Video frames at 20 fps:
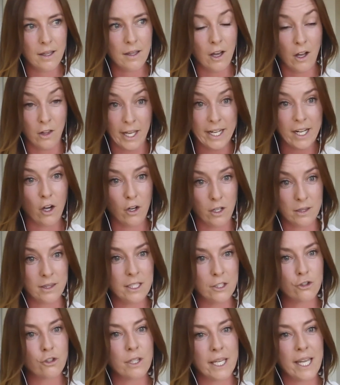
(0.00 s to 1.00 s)
like
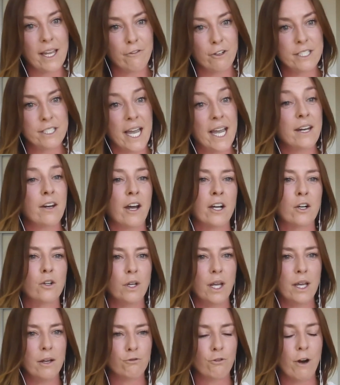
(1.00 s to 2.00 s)
literally every day, and I
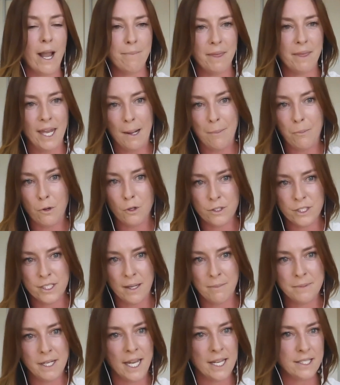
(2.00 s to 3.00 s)
could ramp that up on
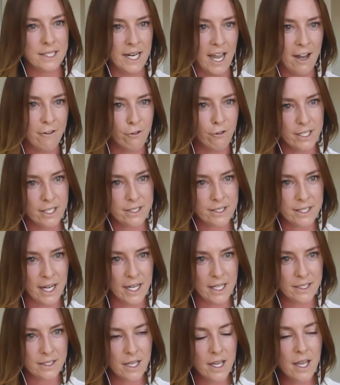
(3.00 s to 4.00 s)
some days and have rest
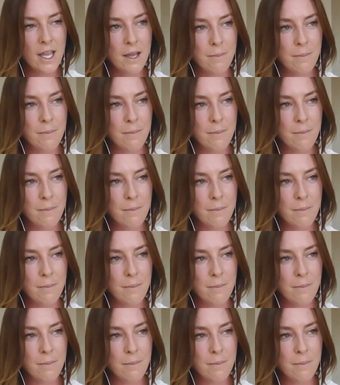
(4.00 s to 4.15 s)
days,